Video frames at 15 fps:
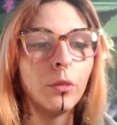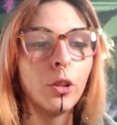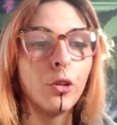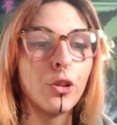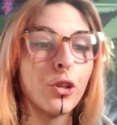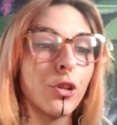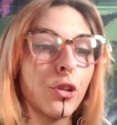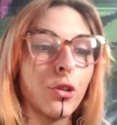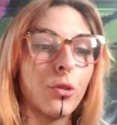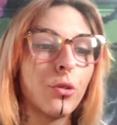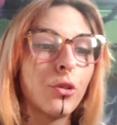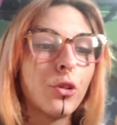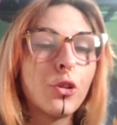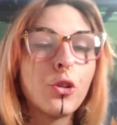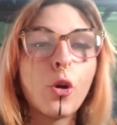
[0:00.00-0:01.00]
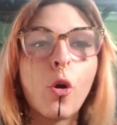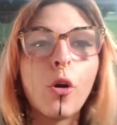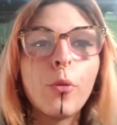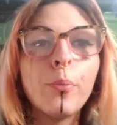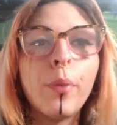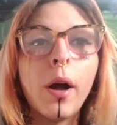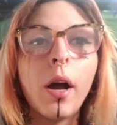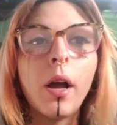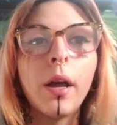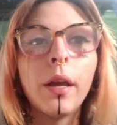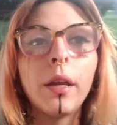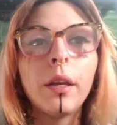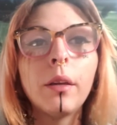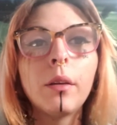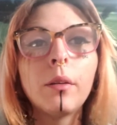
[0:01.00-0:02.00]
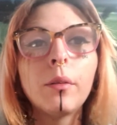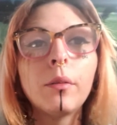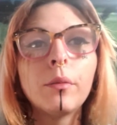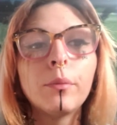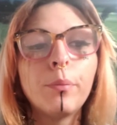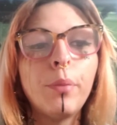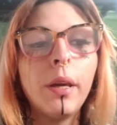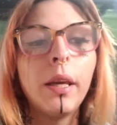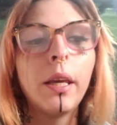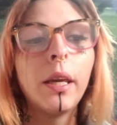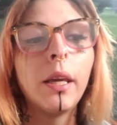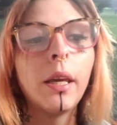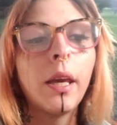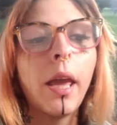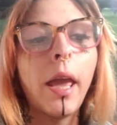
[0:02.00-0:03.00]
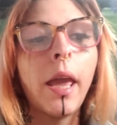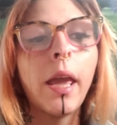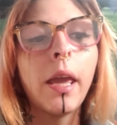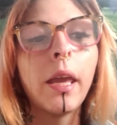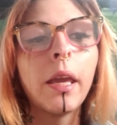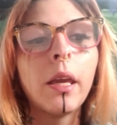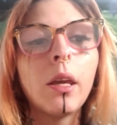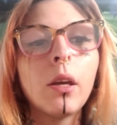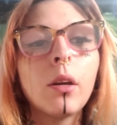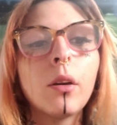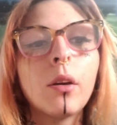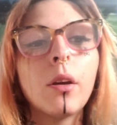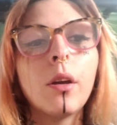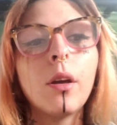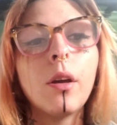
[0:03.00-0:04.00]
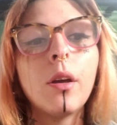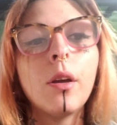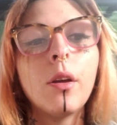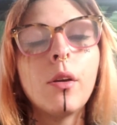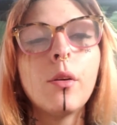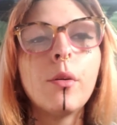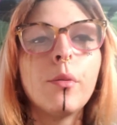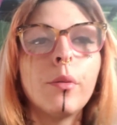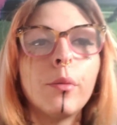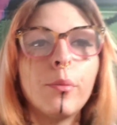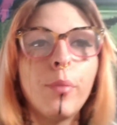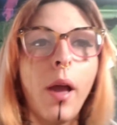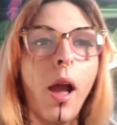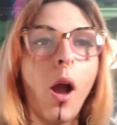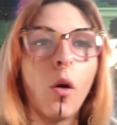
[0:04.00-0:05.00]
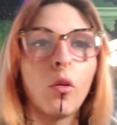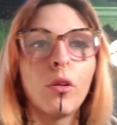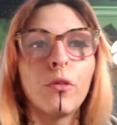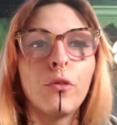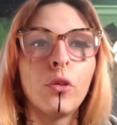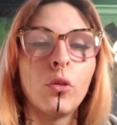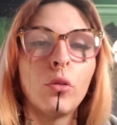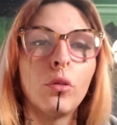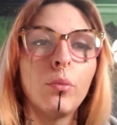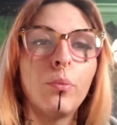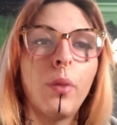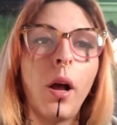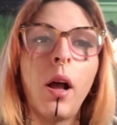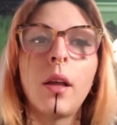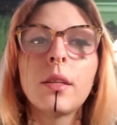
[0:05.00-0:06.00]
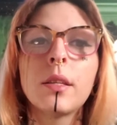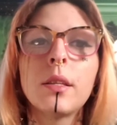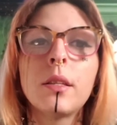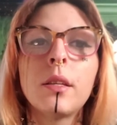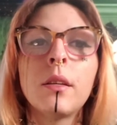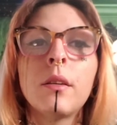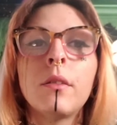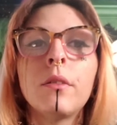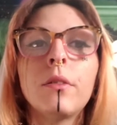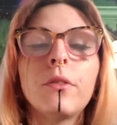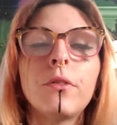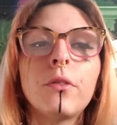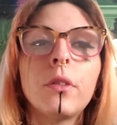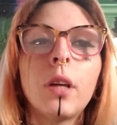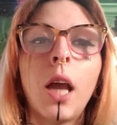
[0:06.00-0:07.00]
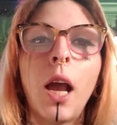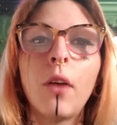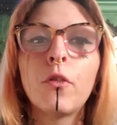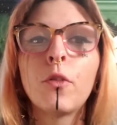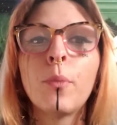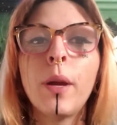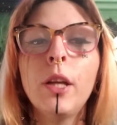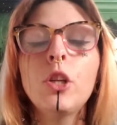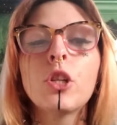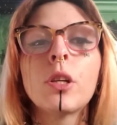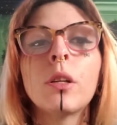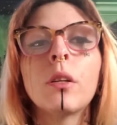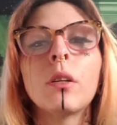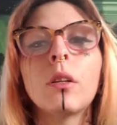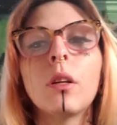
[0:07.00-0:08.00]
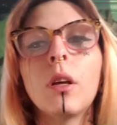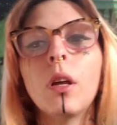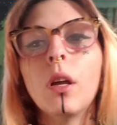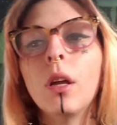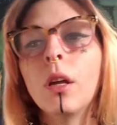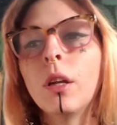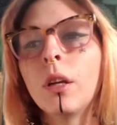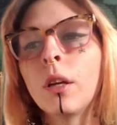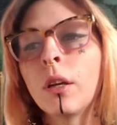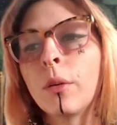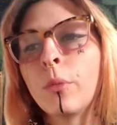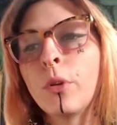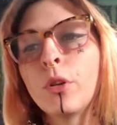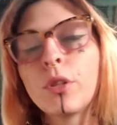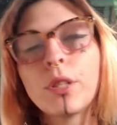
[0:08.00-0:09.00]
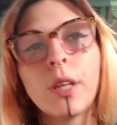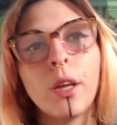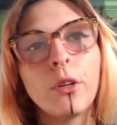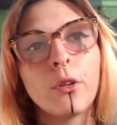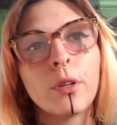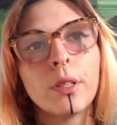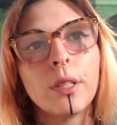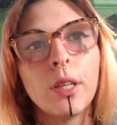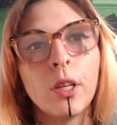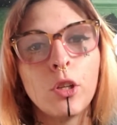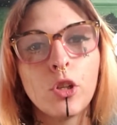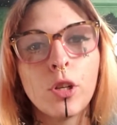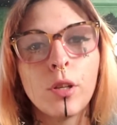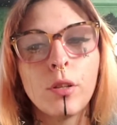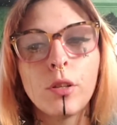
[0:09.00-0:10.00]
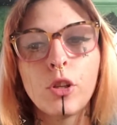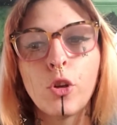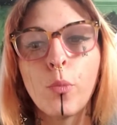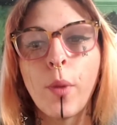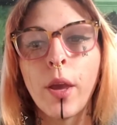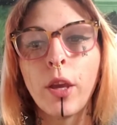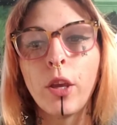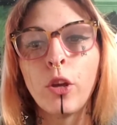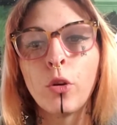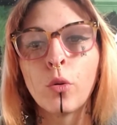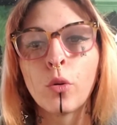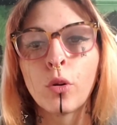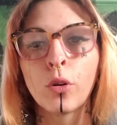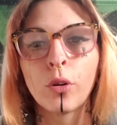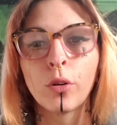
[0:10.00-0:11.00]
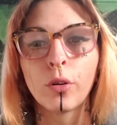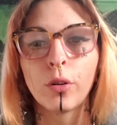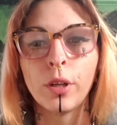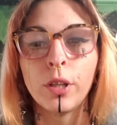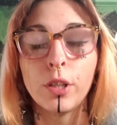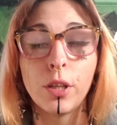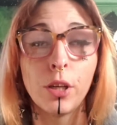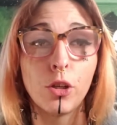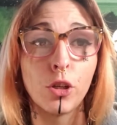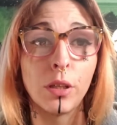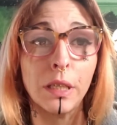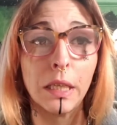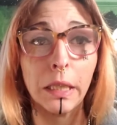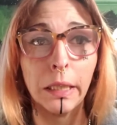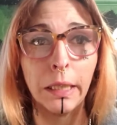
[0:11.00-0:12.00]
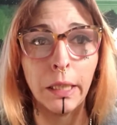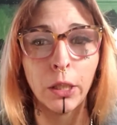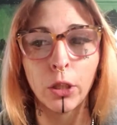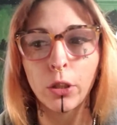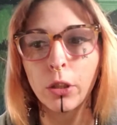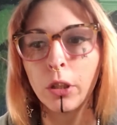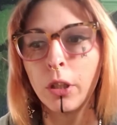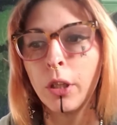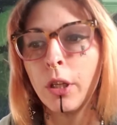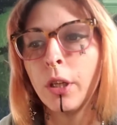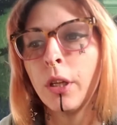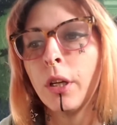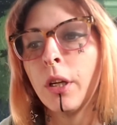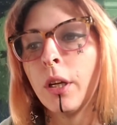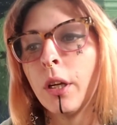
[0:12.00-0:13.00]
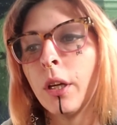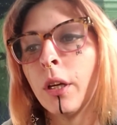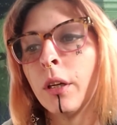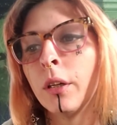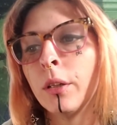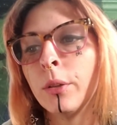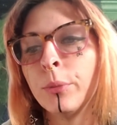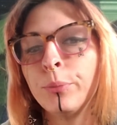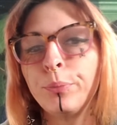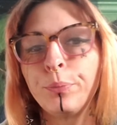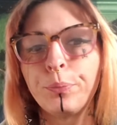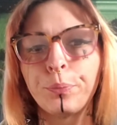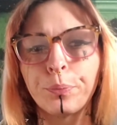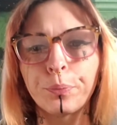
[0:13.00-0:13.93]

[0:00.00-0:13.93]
You just start by picking a powerful, positive affirmation. You set your intentions, you make your intentions clear, and